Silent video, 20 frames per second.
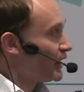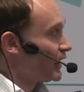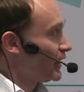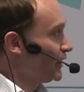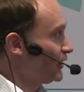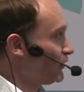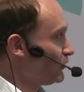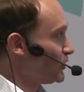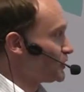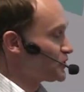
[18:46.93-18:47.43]

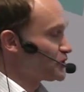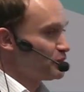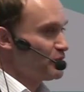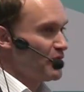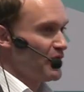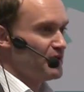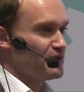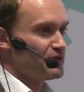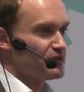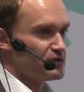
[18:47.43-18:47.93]
And then also
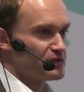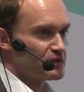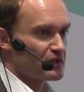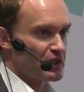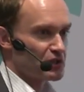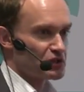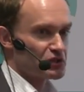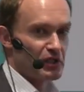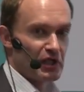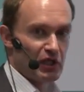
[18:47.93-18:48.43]
we had a
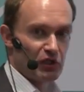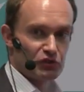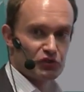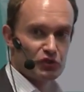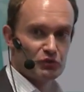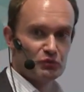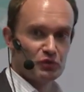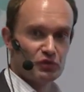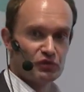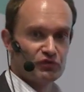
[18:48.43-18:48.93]
discussion how
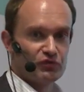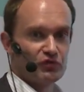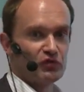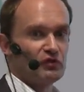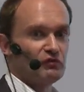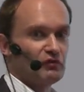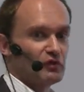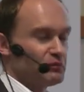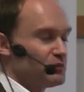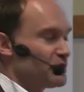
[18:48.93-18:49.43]
to move
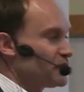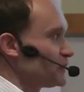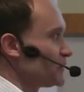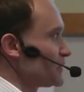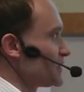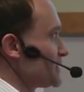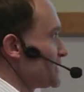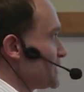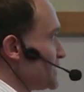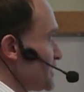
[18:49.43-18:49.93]
forward,
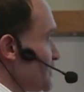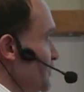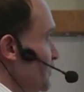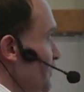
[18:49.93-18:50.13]
because this is